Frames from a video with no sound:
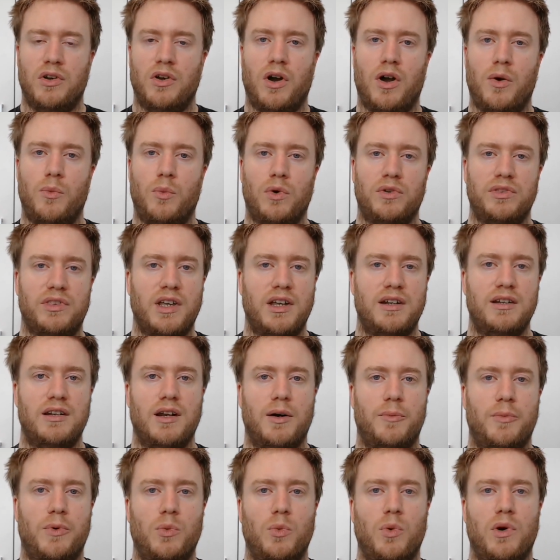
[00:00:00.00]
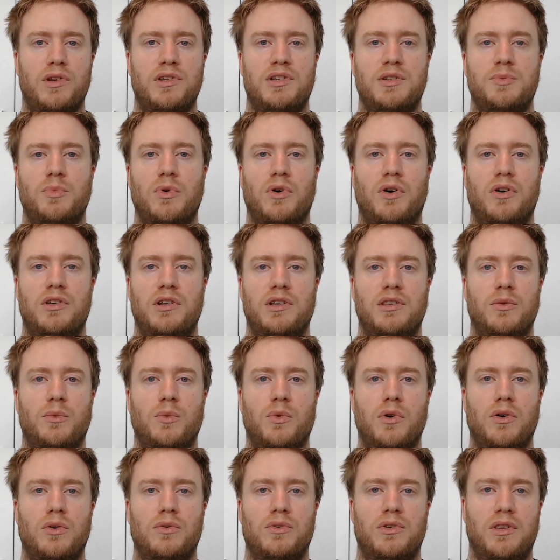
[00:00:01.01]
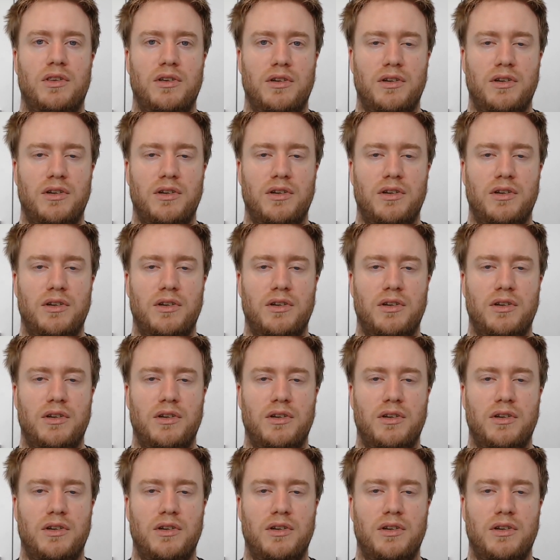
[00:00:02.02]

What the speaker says: I want that number one spot in the world,